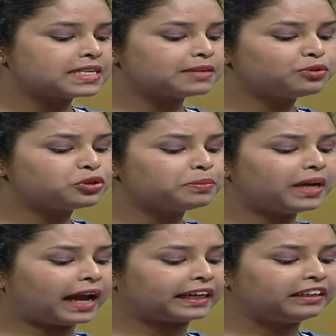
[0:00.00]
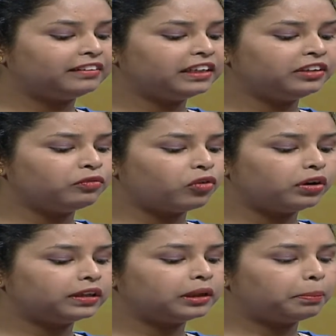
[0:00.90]
seems to be actively
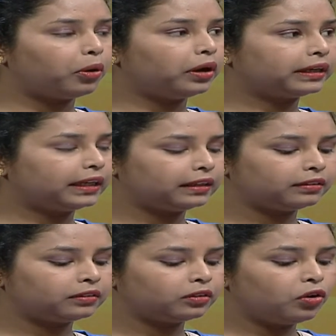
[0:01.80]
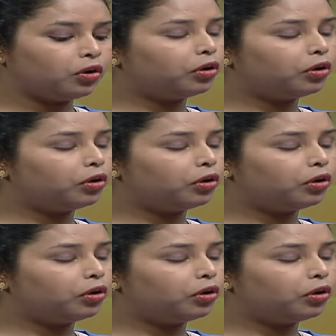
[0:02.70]
involved in the politics